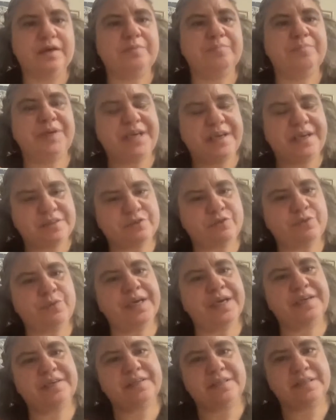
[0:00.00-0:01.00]
Because if we
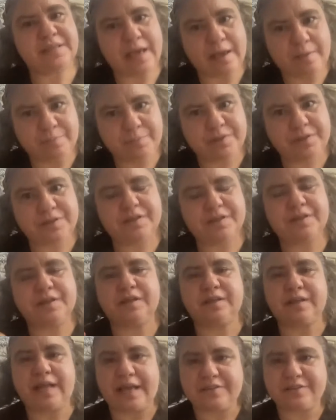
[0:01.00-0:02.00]
accept the
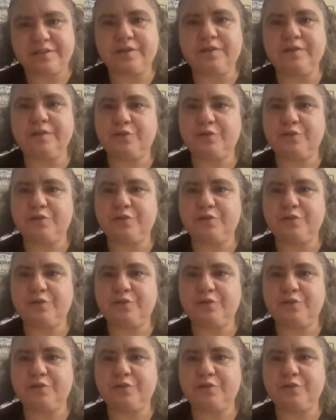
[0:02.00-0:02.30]
classical